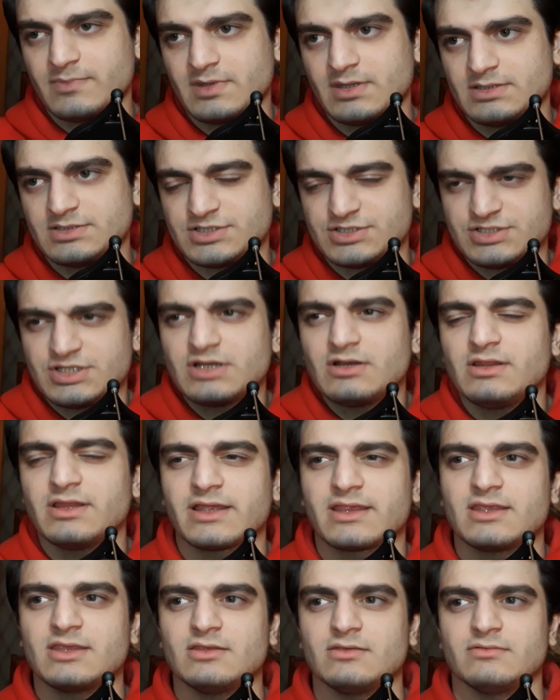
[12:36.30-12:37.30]
generally
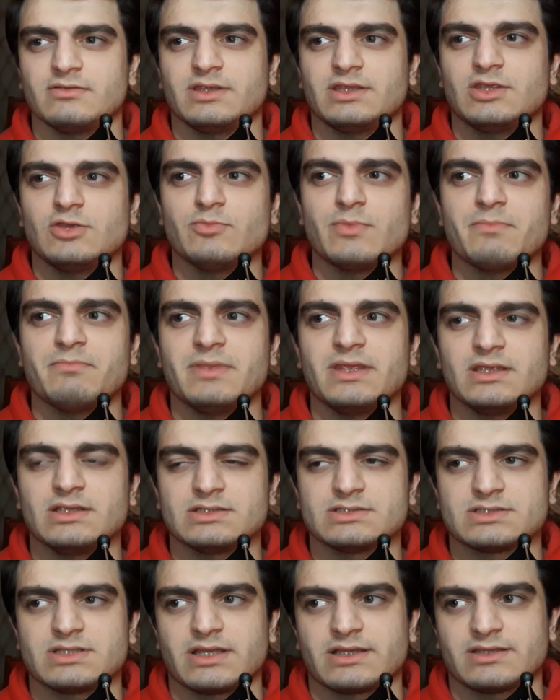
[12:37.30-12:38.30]
like human
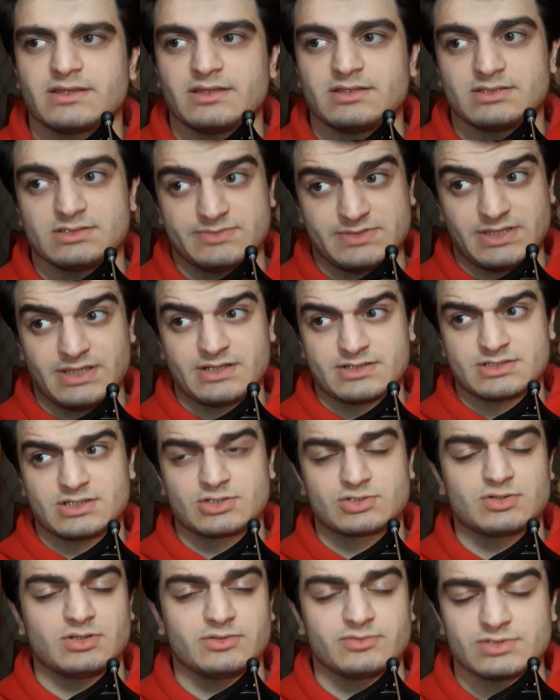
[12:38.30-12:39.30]
beings, like their
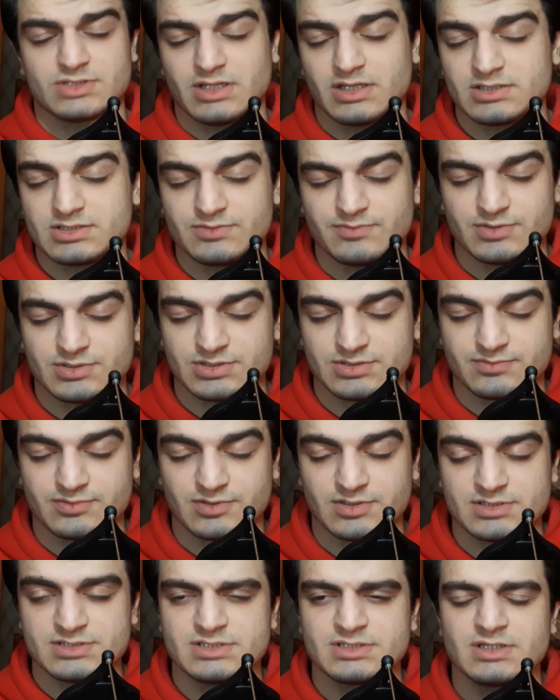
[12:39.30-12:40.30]
sexuality was like super
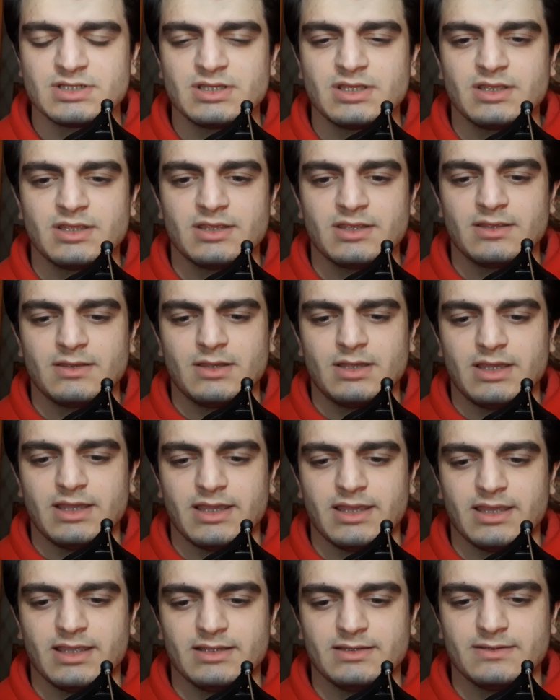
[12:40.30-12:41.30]
suppressed.
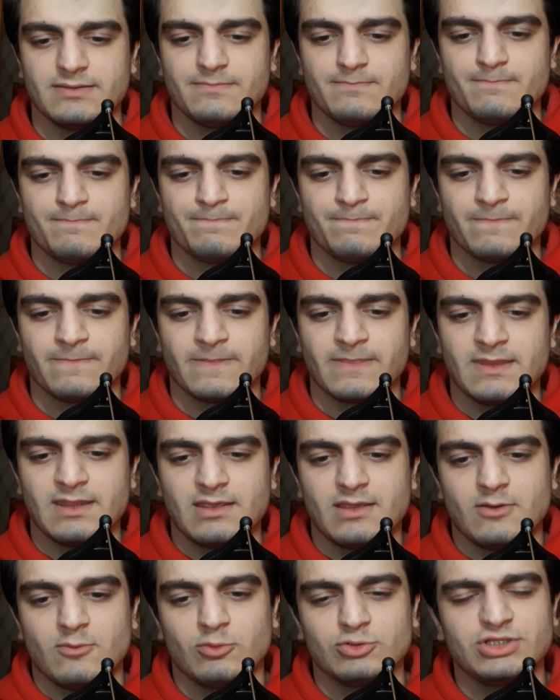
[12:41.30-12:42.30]
And
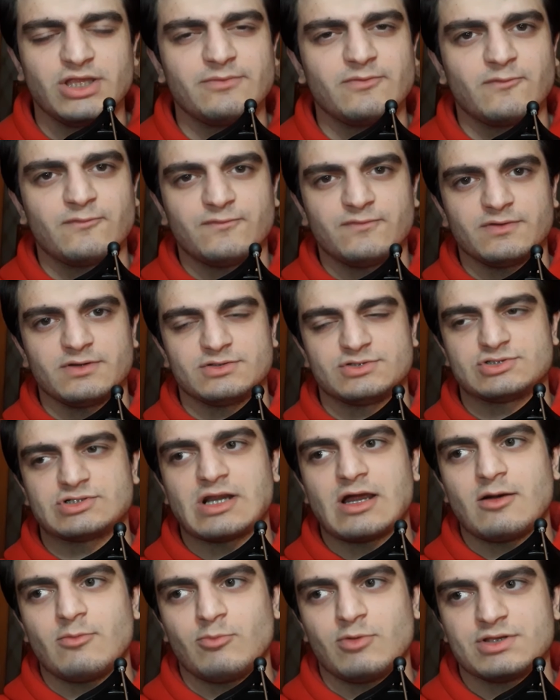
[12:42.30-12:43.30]
what type of
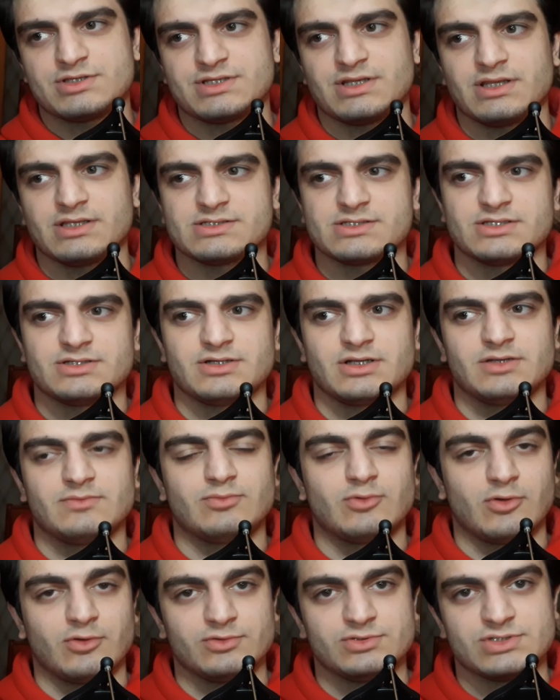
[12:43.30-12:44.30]
traumas and etc. it
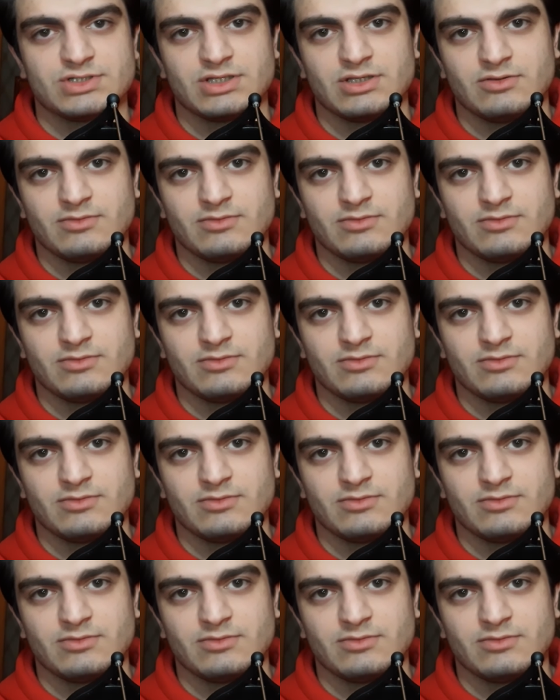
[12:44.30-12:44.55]
brought to